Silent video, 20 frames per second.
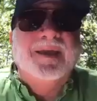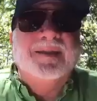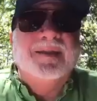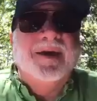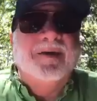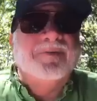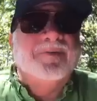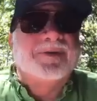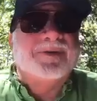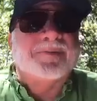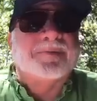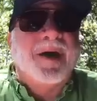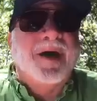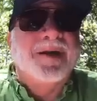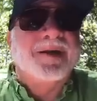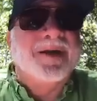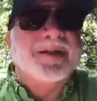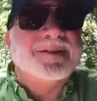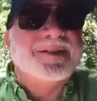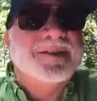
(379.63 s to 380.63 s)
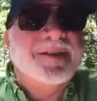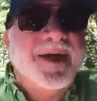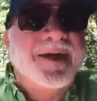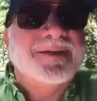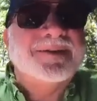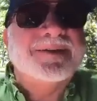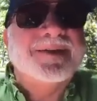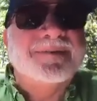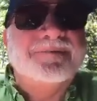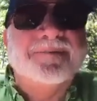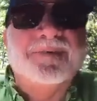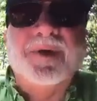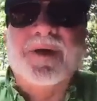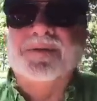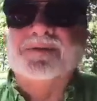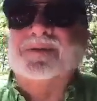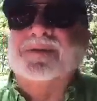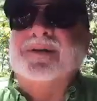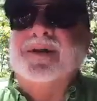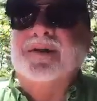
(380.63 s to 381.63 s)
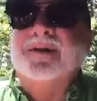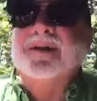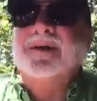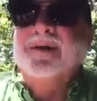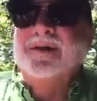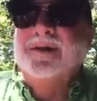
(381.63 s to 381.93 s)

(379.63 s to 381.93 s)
That was by an elected president.